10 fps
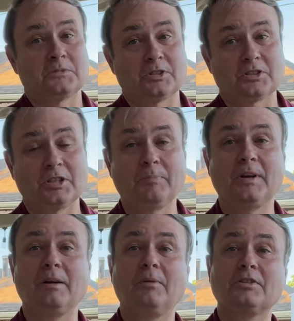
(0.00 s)
Just something
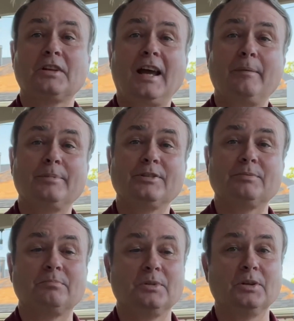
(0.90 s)
that happens,
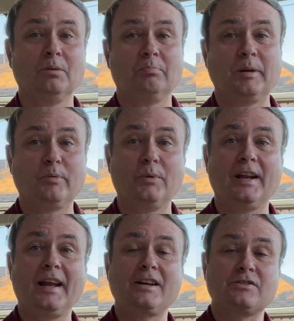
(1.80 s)
you know, people when
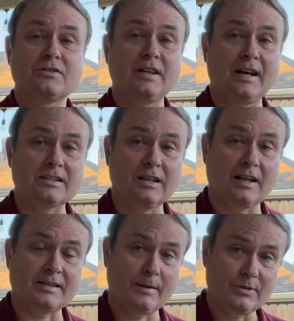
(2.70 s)
they exercise, so a lot
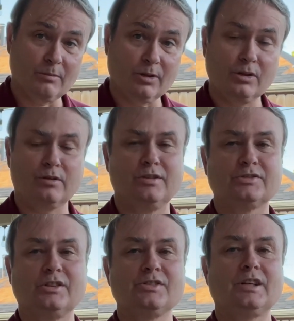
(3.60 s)
of times their glucose
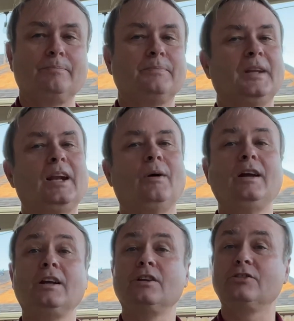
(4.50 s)
goes up. Anyway,
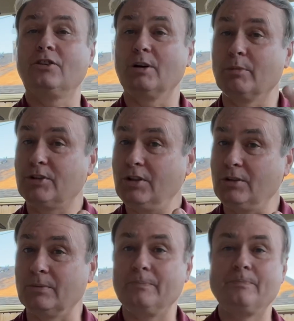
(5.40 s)
so number 2,